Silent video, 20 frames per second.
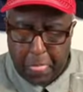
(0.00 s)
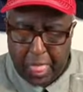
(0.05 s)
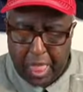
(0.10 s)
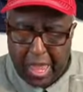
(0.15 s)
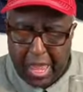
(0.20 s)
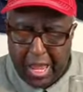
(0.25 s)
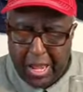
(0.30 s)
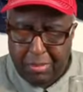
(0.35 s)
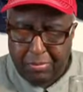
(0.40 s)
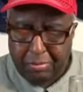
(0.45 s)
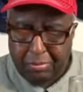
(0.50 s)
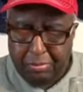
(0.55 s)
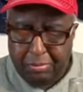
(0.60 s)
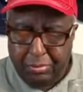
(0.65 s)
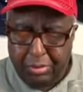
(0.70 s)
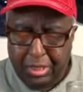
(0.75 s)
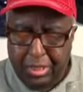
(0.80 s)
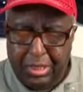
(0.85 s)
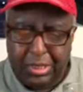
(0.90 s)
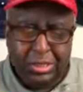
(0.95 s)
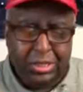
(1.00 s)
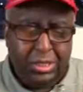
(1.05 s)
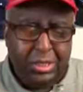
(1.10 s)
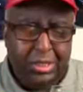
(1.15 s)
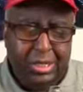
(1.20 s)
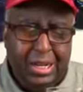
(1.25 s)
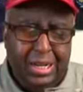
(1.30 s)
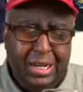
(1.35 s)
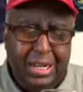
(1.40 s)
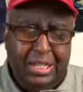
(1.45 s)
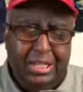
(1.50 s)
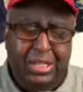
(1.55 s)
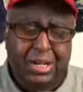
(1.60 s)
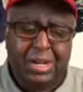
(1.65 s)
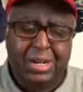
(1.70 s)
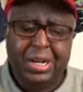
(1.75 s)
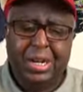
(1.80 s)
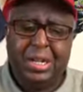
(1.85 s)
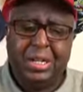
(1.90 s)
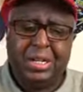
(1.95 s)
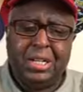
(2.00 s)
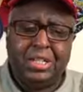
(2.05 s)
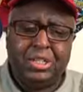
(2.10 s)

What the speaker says: yeah, at least a nice honey, a